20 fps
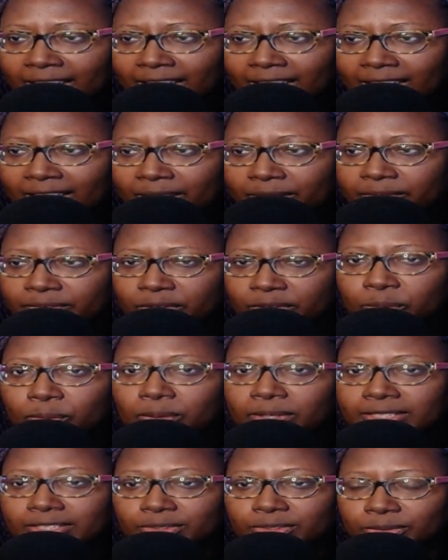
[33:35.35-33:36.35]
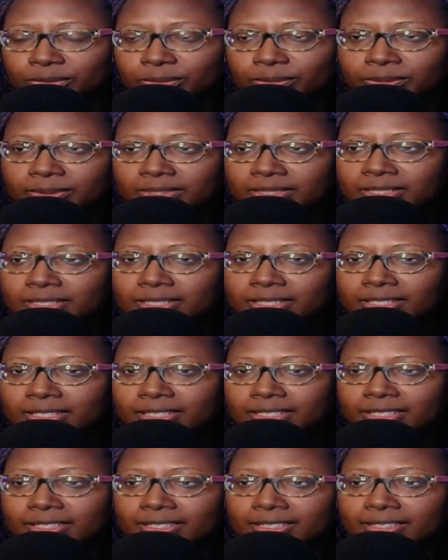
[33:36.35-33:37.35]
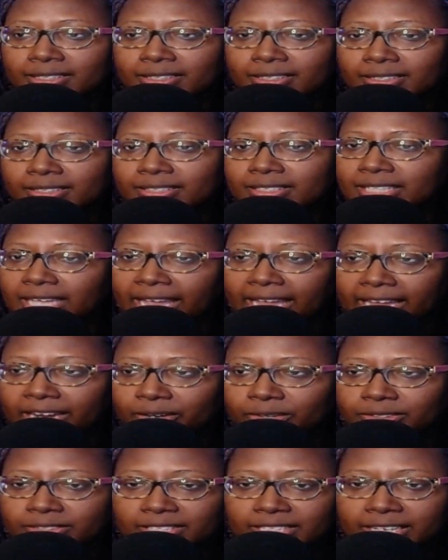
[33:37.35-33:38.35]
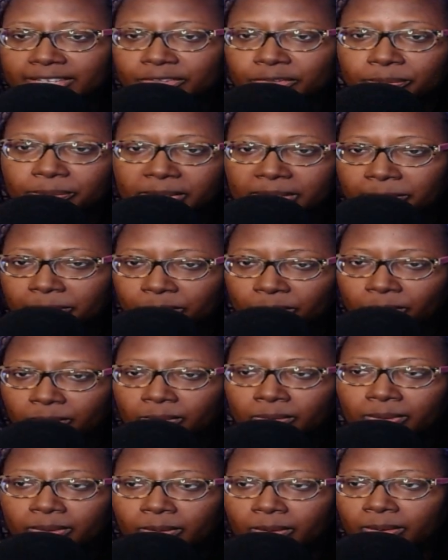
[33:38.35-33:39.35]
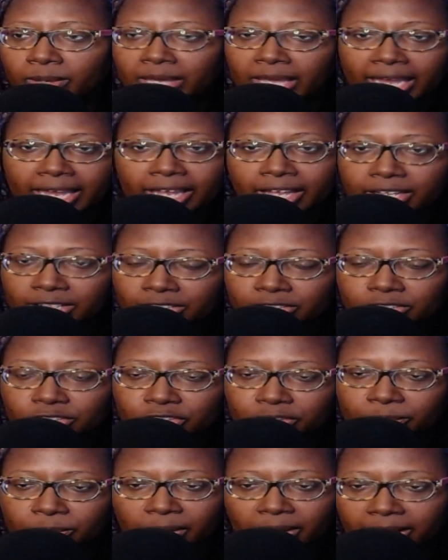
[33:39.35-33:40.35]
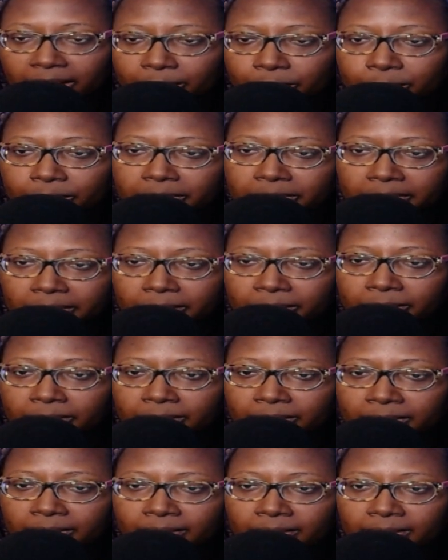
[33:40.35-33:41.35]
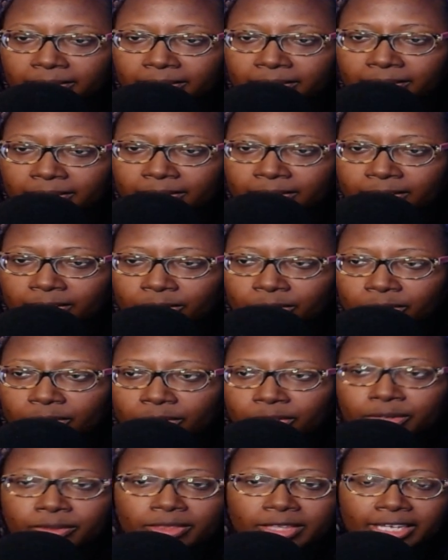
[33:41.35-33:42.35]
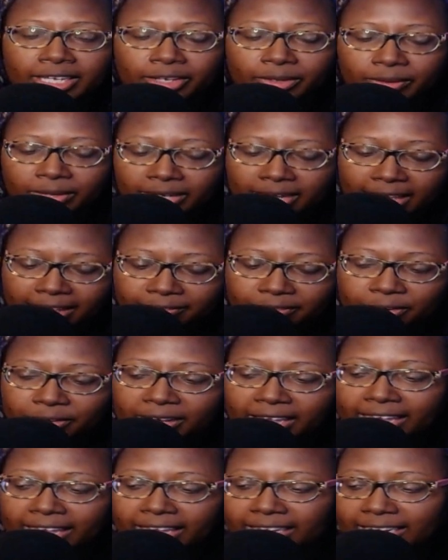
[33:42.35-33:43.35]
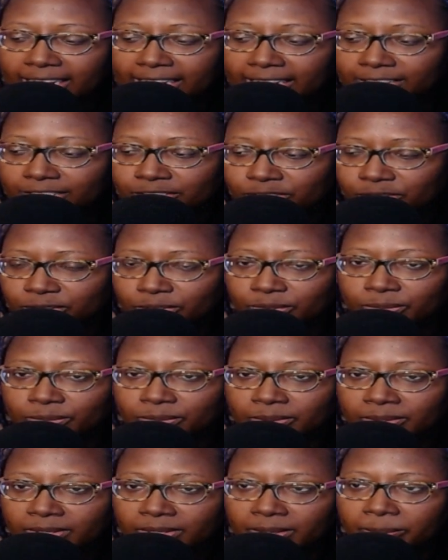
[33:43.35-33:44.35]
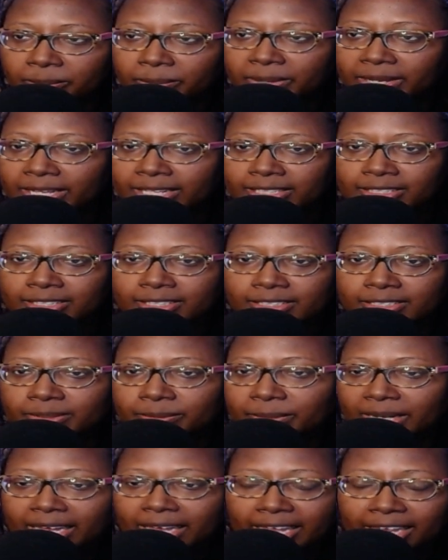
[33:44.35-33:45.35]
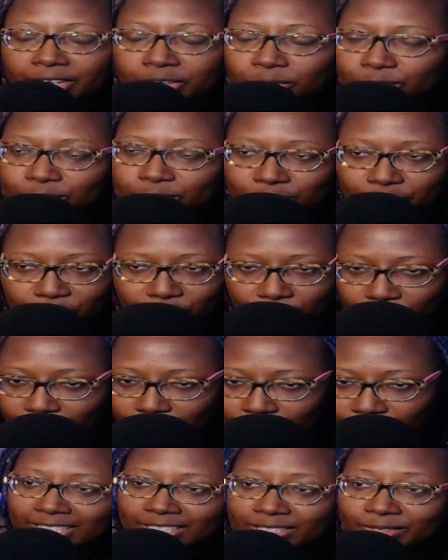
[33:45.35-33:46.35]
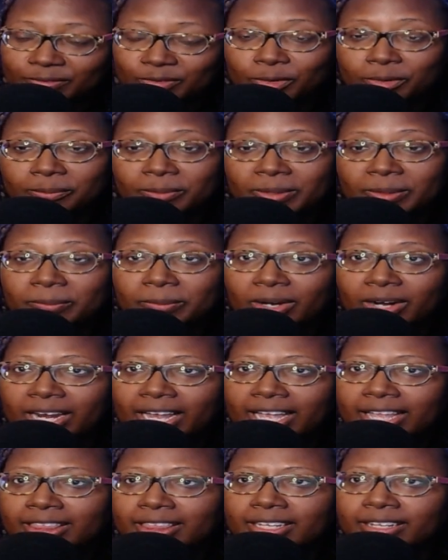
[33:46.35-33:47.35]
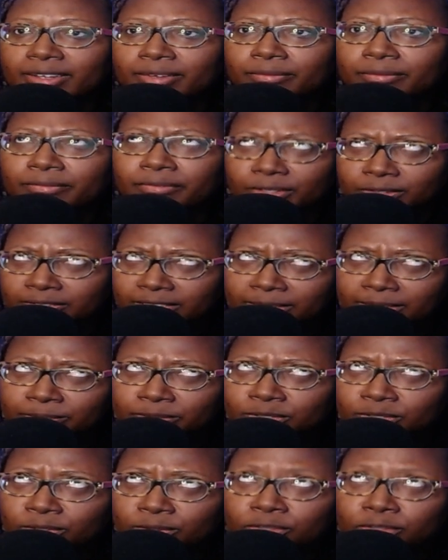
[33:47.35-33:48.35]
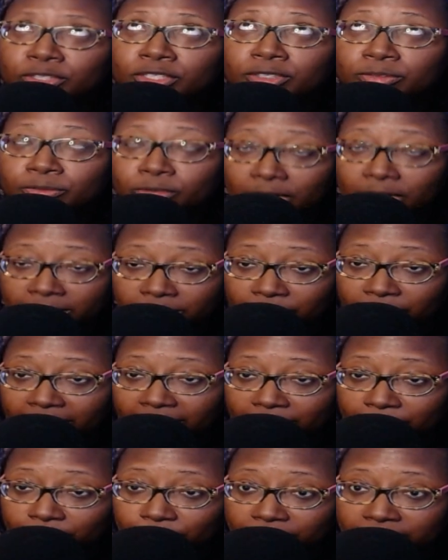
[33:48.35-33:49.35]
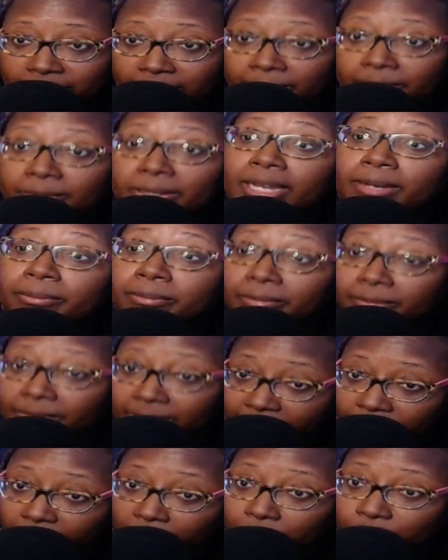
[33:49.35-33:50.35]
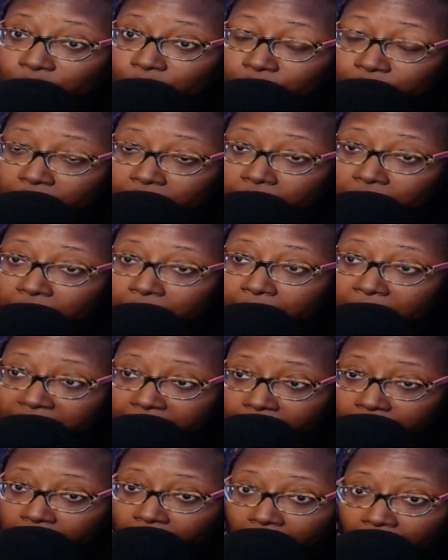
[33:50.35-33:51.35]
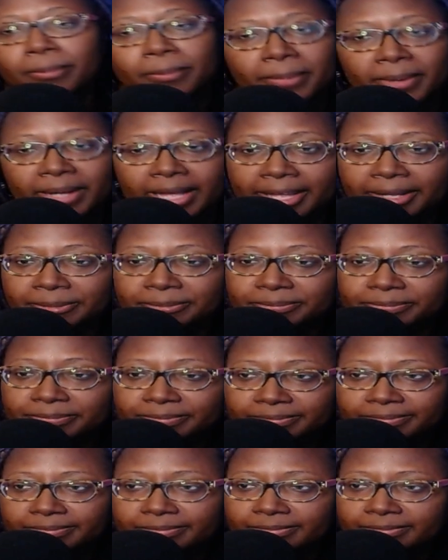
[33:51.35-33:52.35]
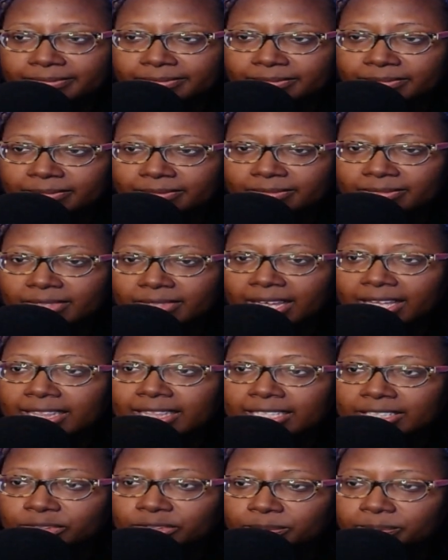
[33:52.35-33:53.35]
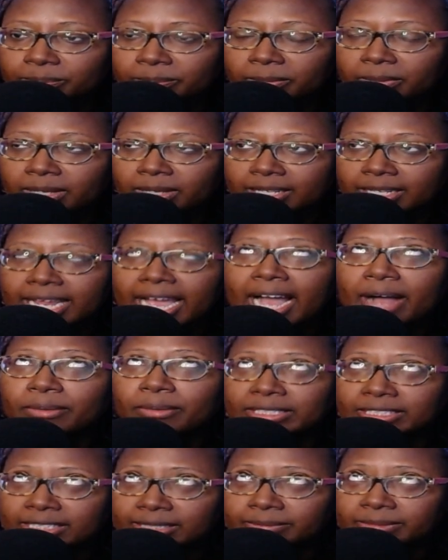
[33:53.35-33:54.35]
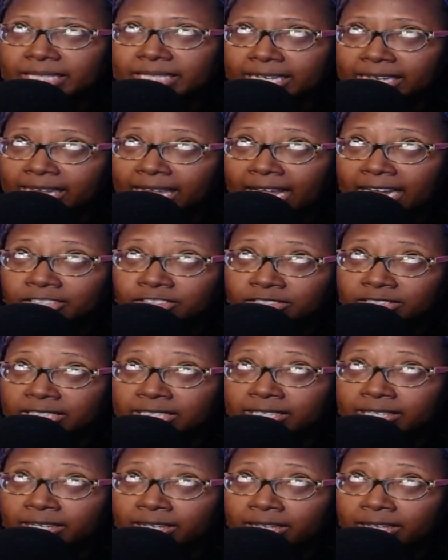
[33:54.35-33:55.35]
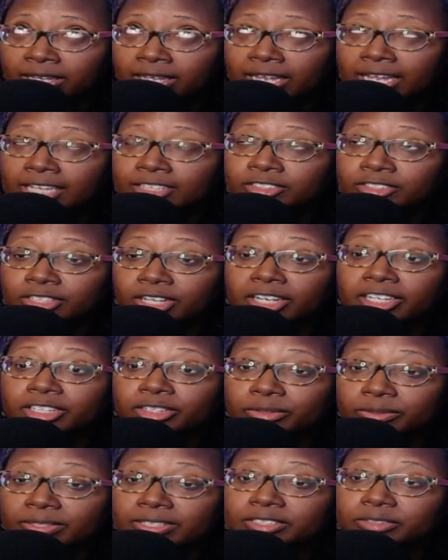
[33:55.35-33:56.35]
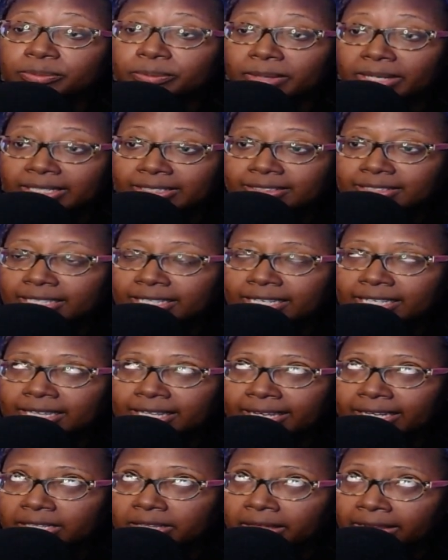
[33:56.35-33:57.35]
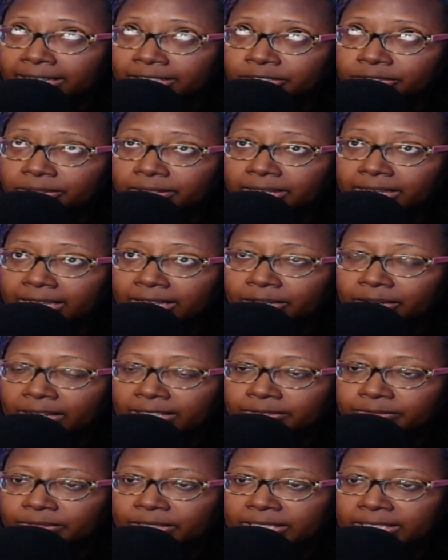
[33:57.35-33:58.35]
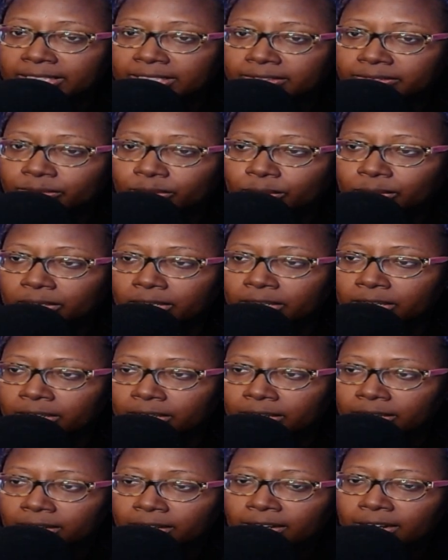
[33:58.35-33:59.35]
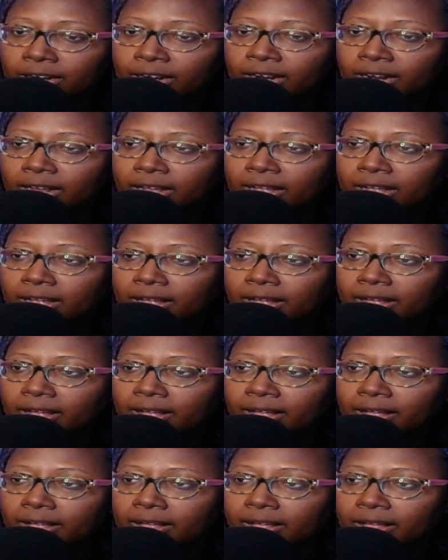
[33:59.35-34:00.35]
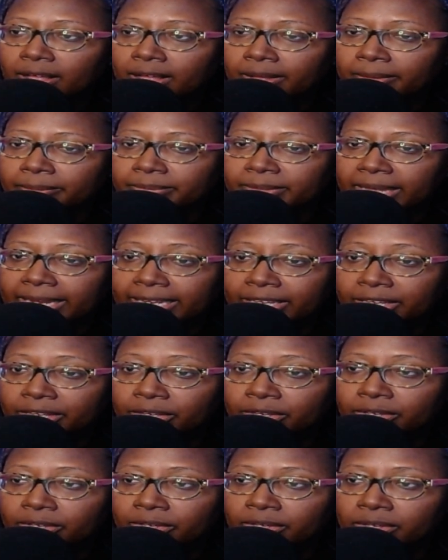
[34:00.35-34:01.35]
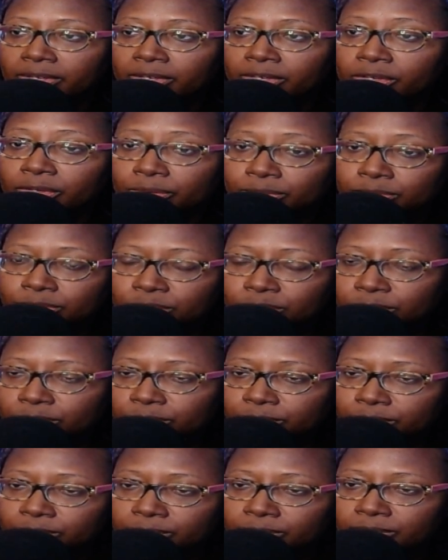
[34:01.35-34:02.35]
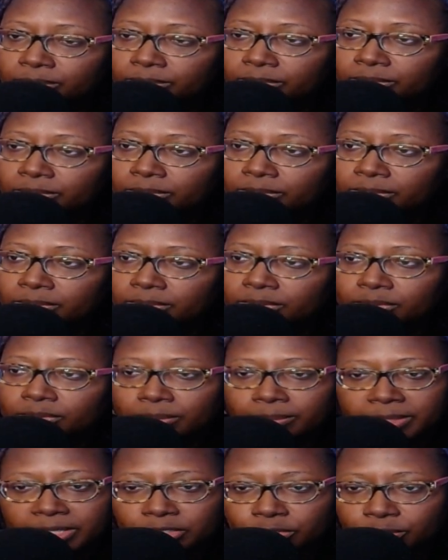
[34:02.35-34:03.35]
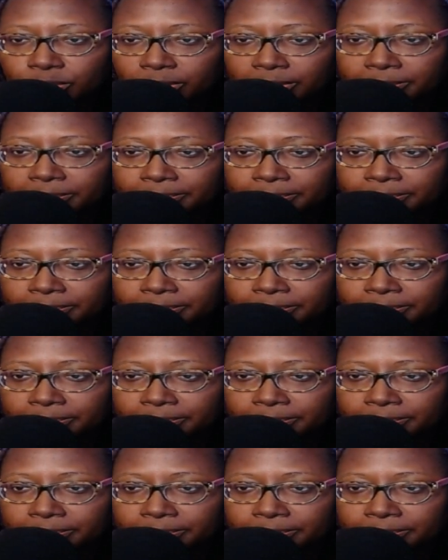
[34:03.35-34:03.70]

if you want to date or see other people, can't she break up with you? You think you can have your cake and eat it too, but somebody can't do it to you? Because if you remember in the first episode, she tried to break up with him and he almost beat her up. But in this, now it seems like he actually is starting to express that he like likes her again or has feelings for her, like he used to. So I'm not sure.